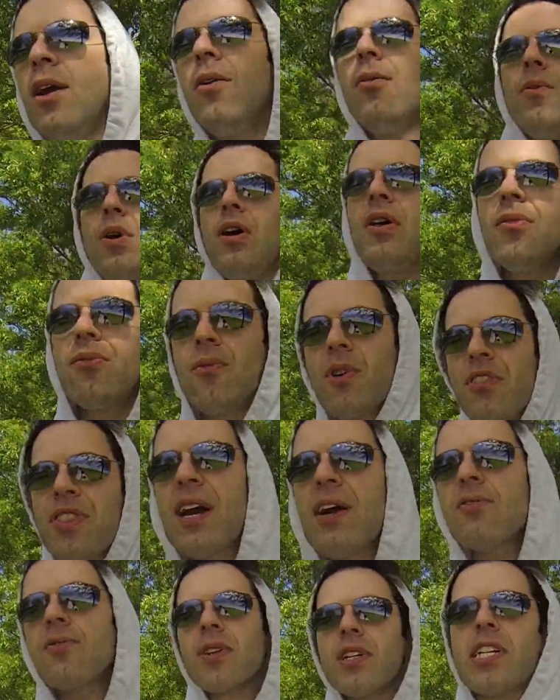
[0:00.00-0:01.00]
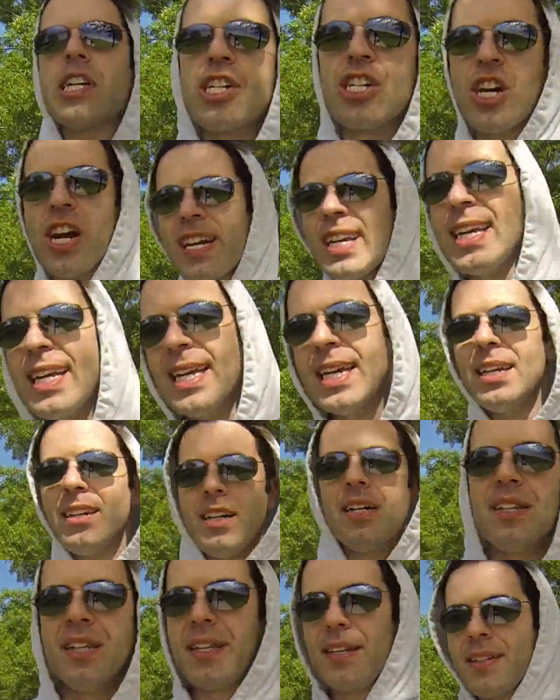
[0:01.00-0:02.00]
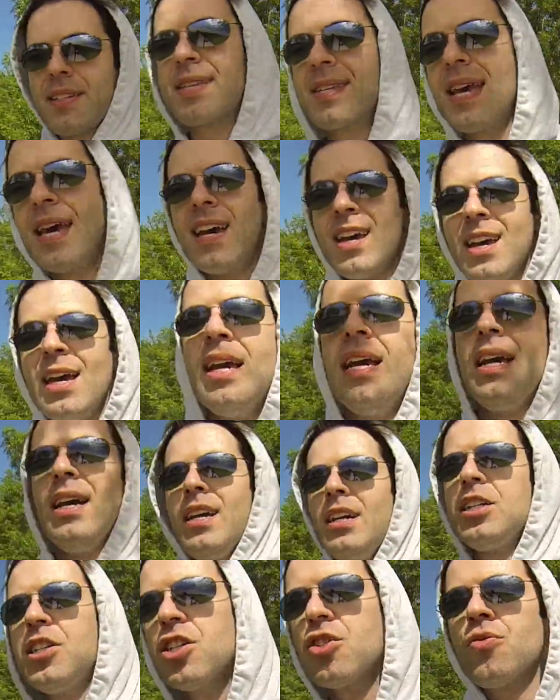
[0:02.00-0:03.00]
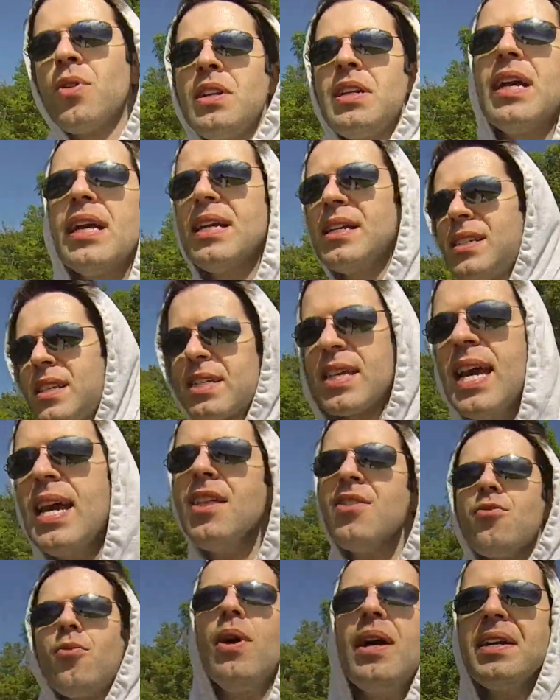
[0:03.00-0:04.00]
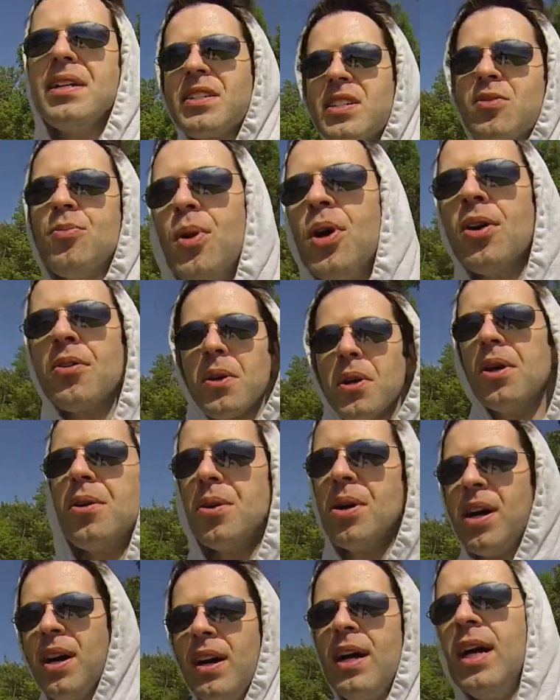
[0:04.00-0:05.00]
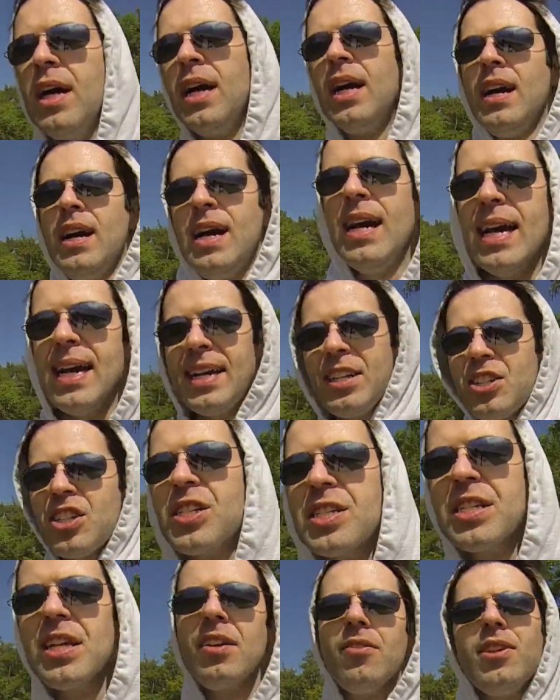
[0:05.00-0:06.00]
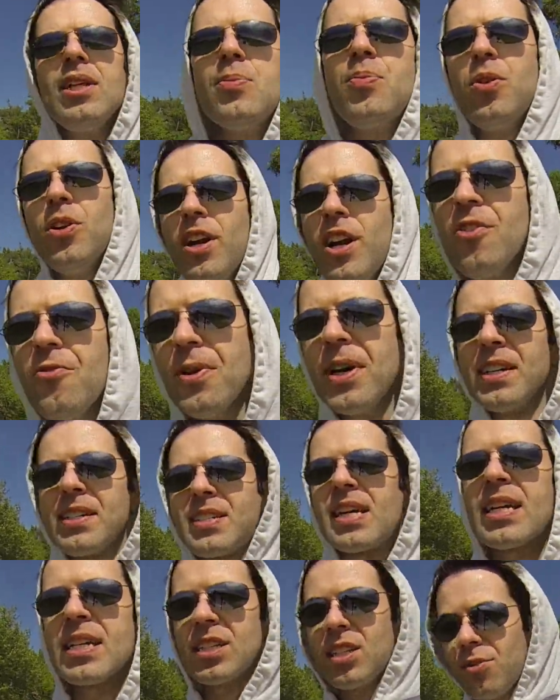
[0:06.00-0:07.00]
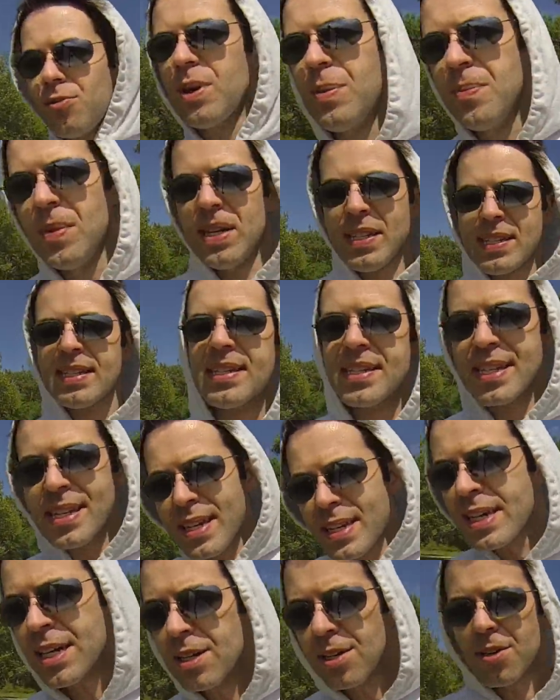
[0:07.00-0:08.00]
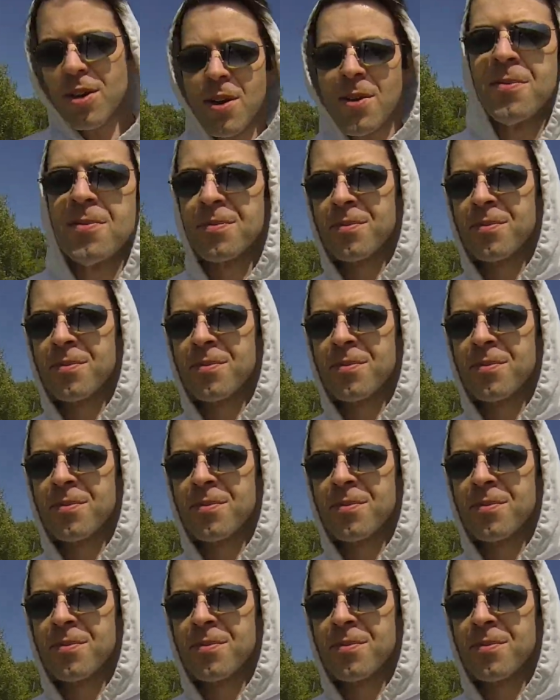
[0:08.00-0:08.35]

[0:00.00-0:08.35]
Well, without really checking in on this, just one day he says, Hey, the wedding's tomorrow. And she's not really put off by it. It's like, Did we miss a scene here?